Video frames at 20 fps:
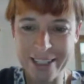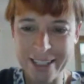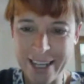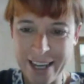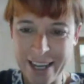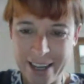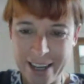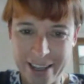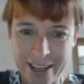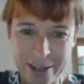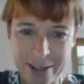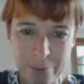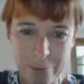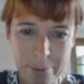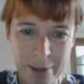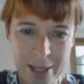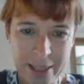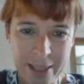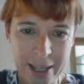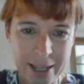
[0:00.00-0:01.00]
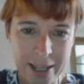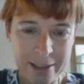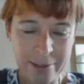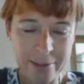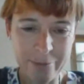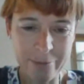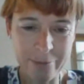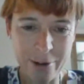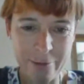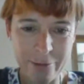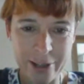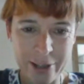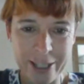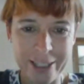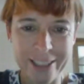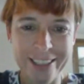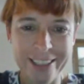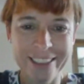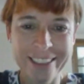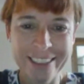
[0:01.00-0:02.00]
But yeah, it'll be there
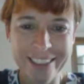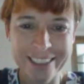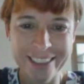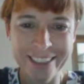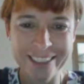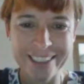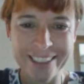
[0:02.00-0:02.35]
forever.